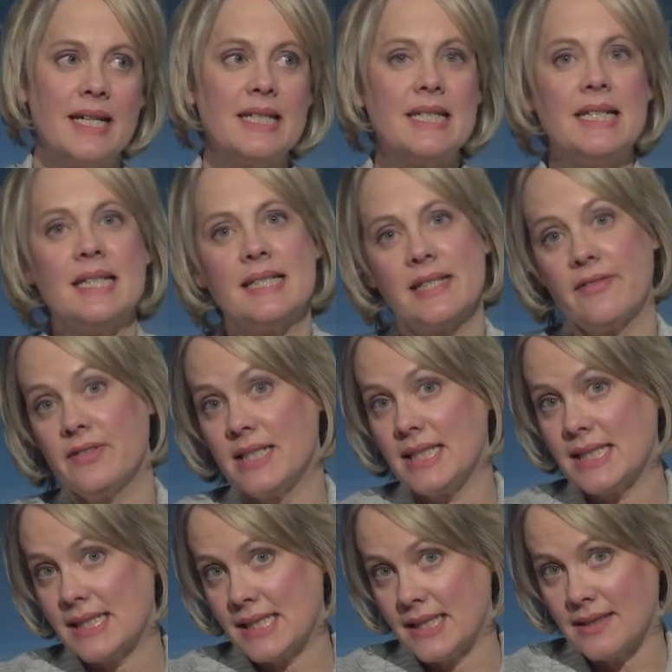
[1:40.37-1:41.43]

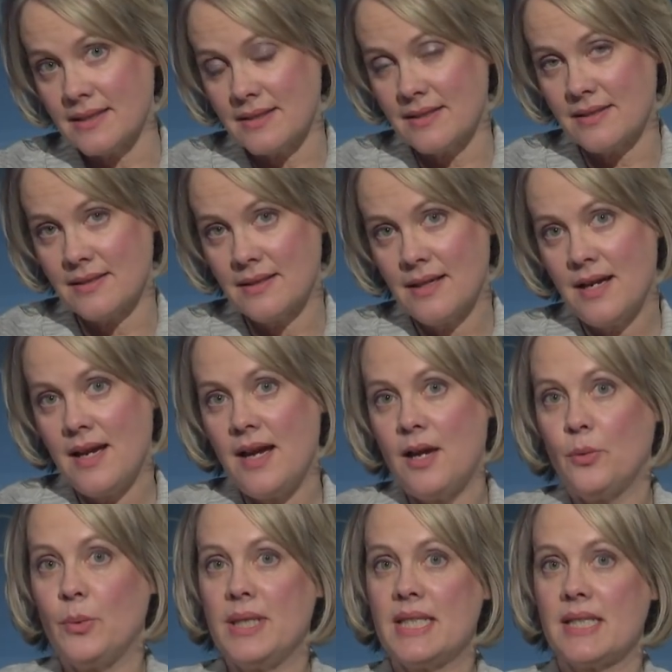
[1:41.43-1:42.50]
1976.
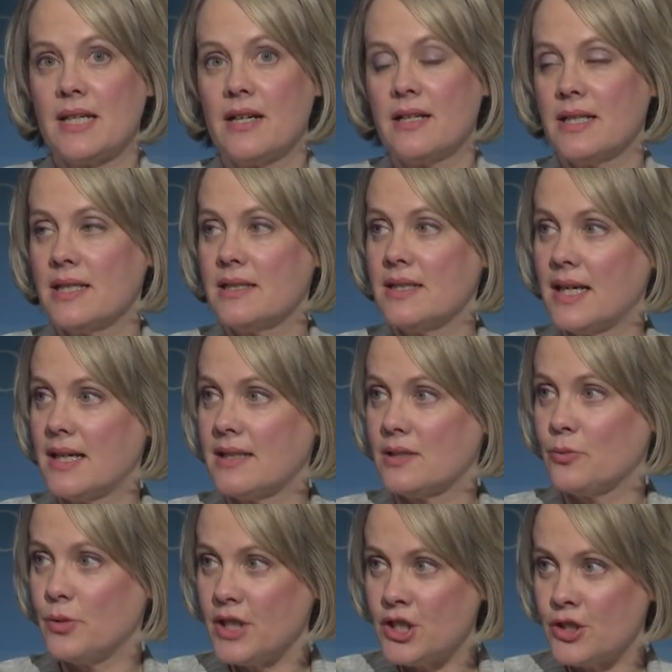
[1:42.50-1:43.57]
We started as
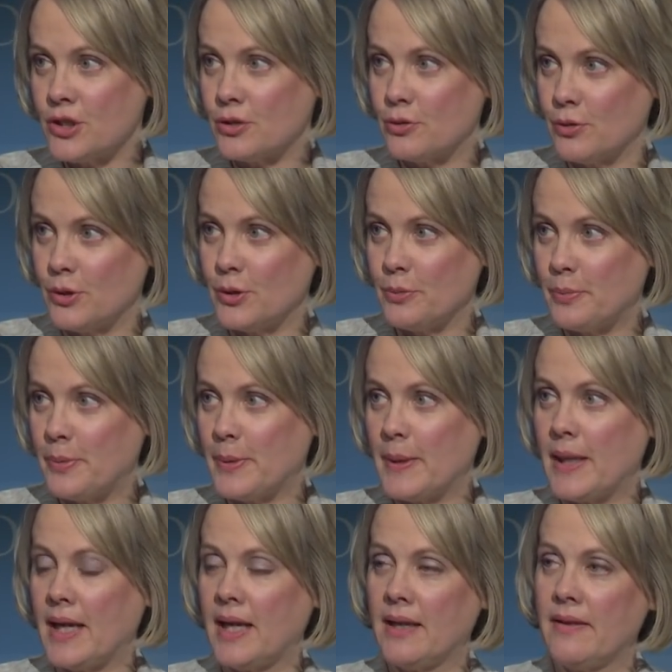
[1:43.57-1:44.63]
a regional group,
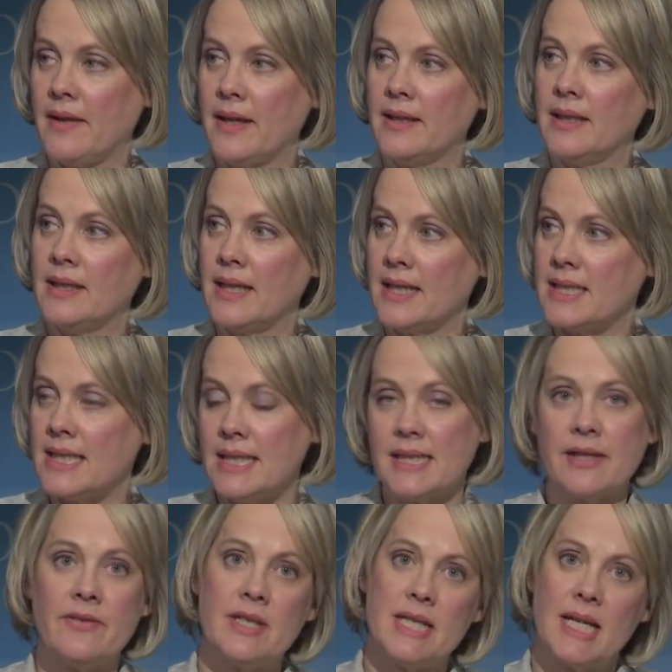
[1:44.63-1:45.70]
and then in
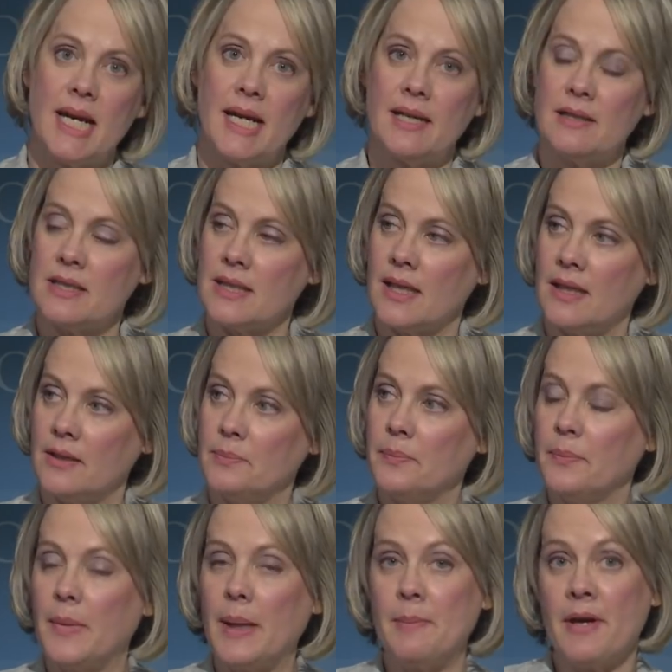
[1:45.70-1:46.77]
1978,
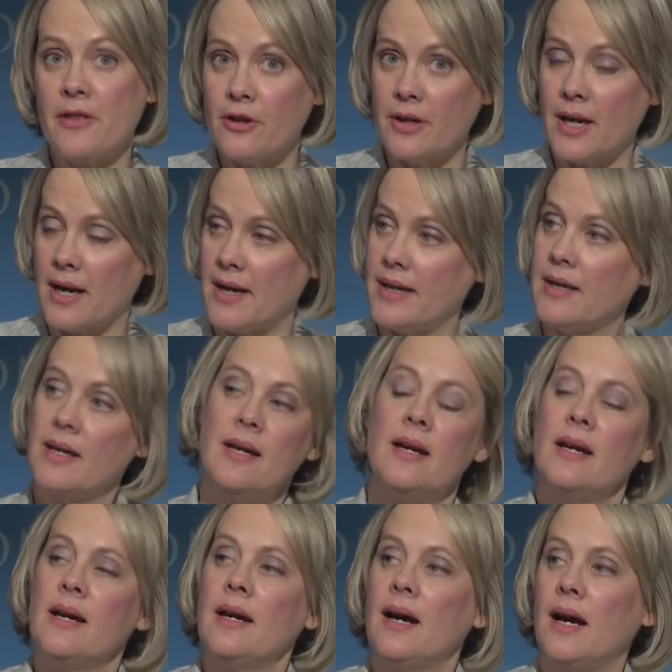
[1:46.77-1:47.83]
my mother and I
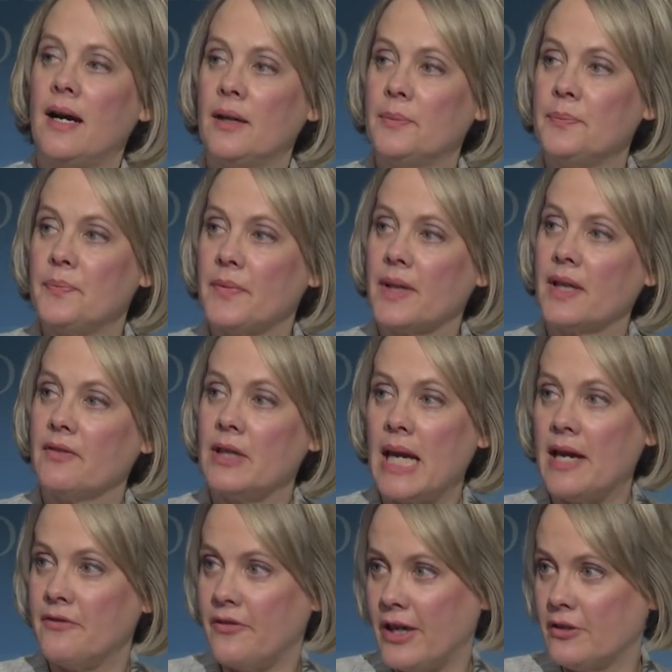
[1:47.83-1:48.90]

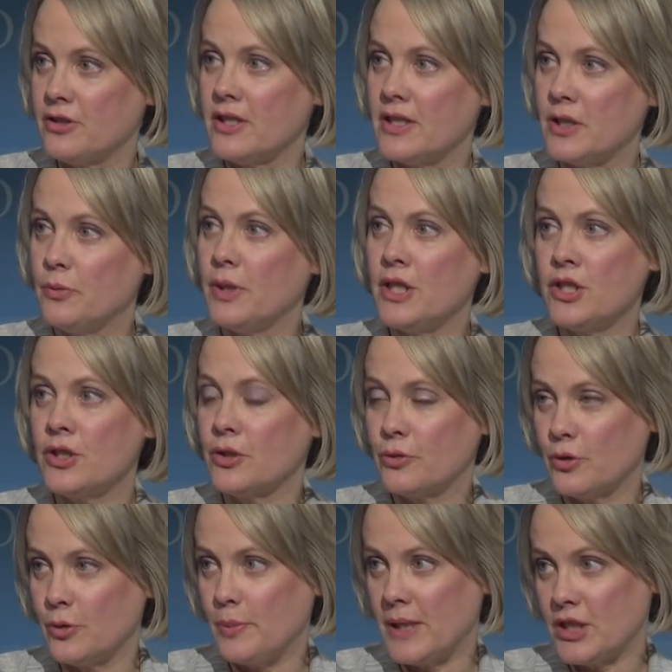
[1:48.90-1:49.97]
had founded the regional
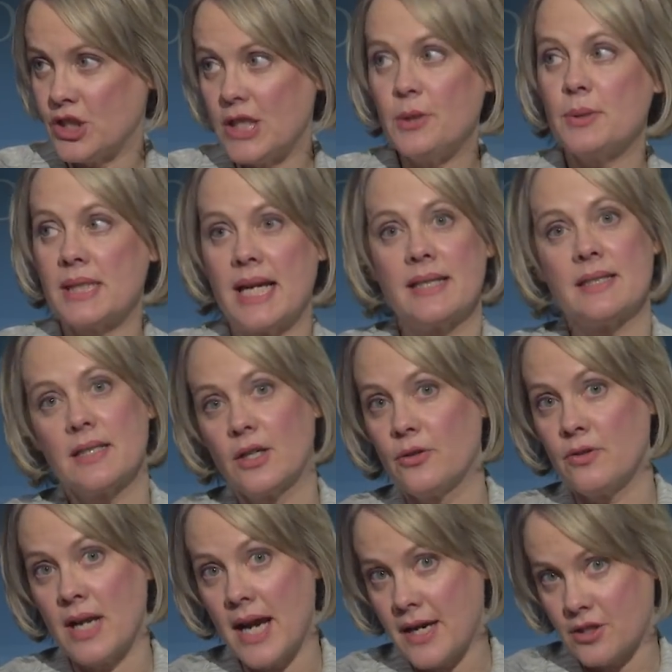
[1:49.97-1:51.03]
group, and she was asked to go
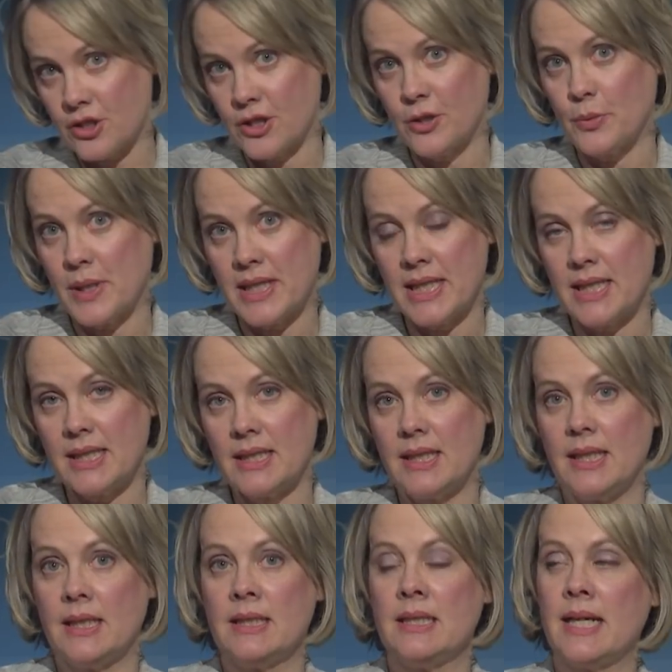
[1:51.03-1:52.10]
national with it
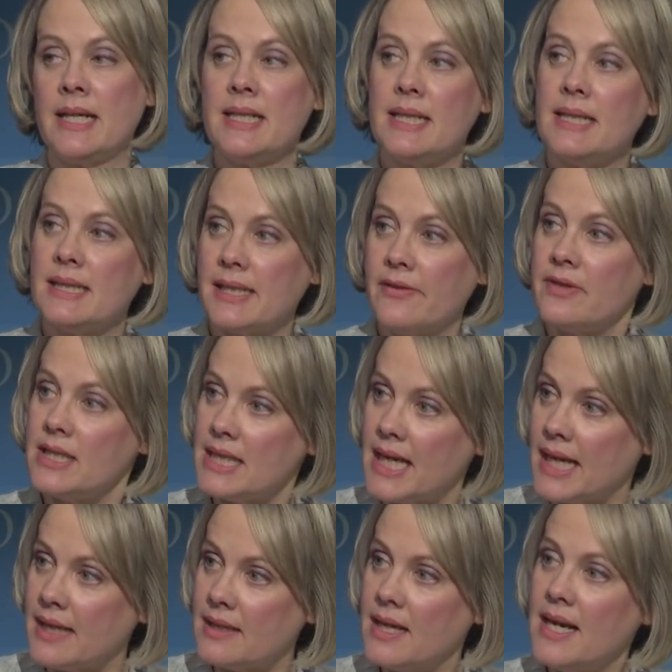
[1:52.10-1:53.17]
in
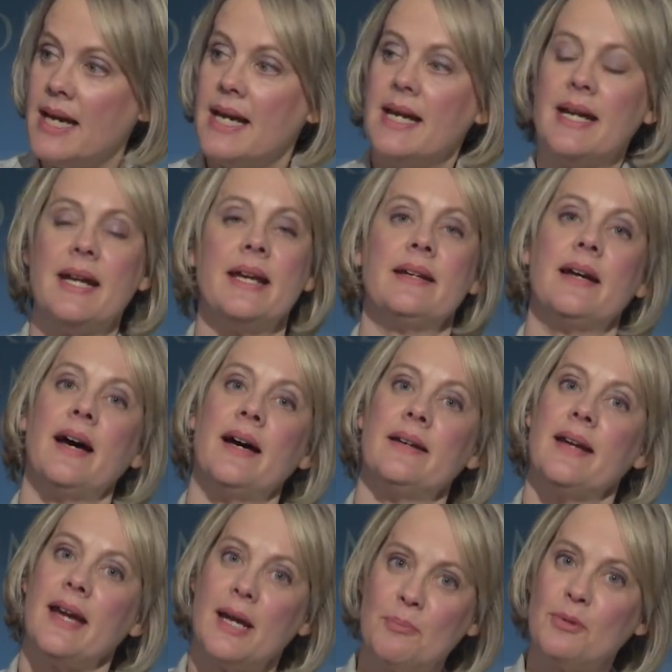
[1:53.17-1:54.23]
1978. And
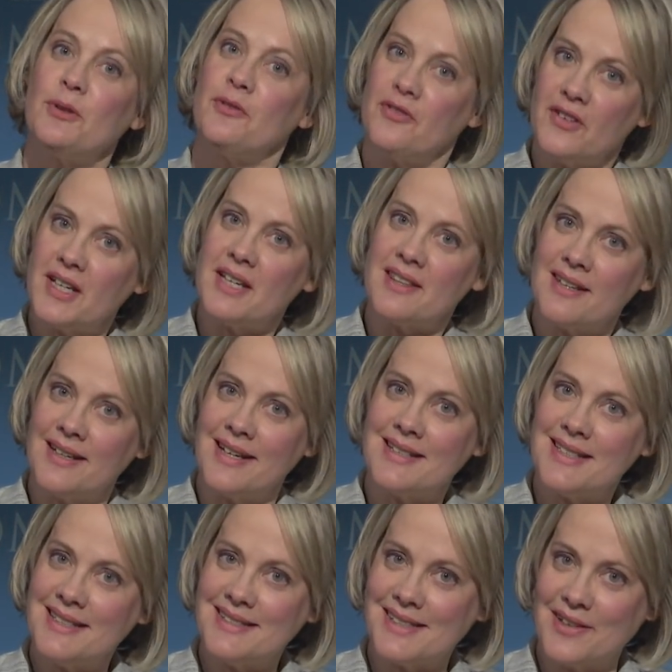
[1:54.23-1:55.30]
on April 5th,
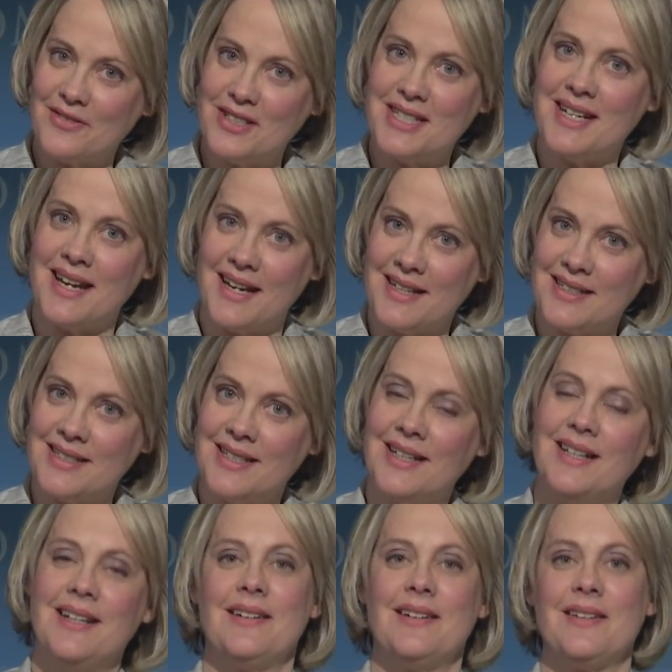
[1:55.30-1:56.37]
1978,
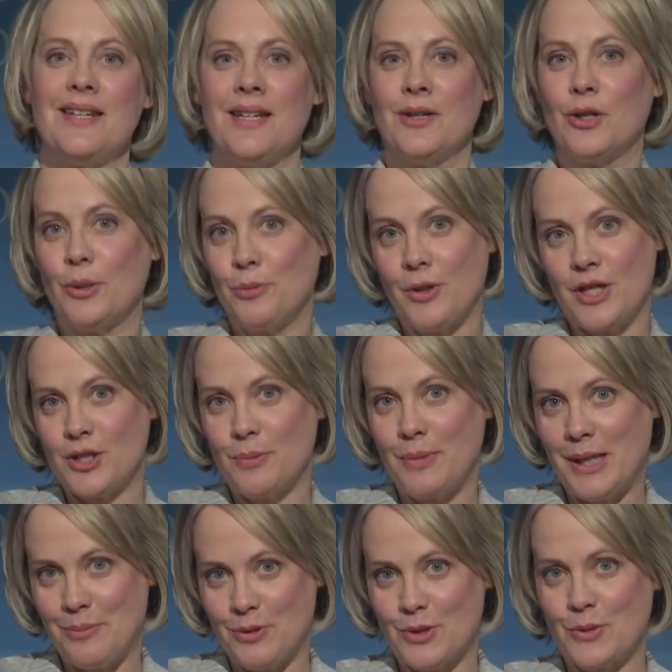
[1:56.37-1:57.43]
the incorporation
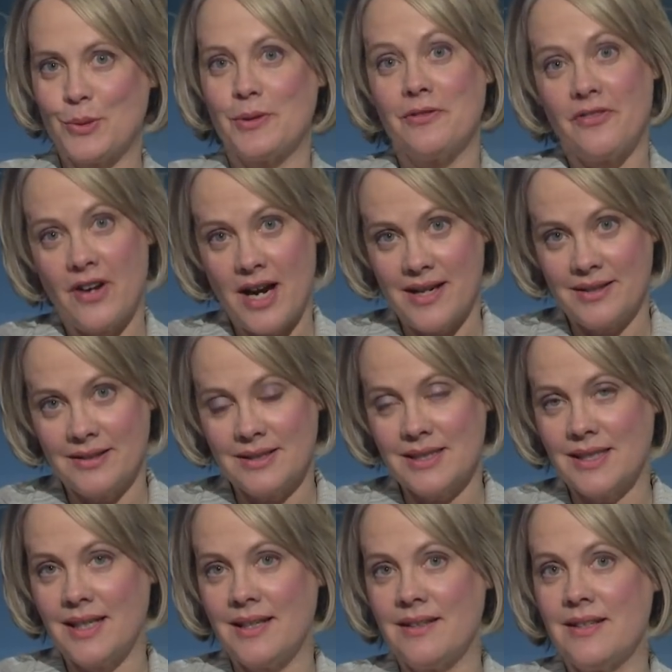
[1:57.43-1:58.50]
papers were filed,
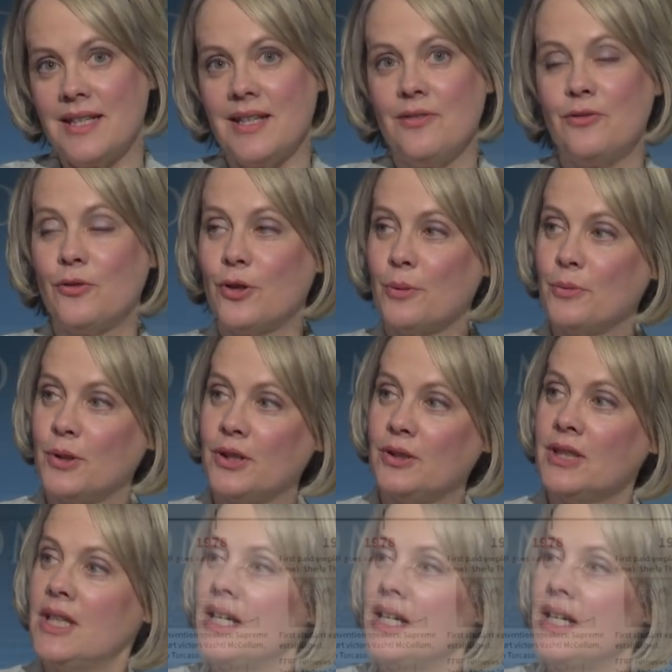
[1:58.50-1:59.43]
and the formal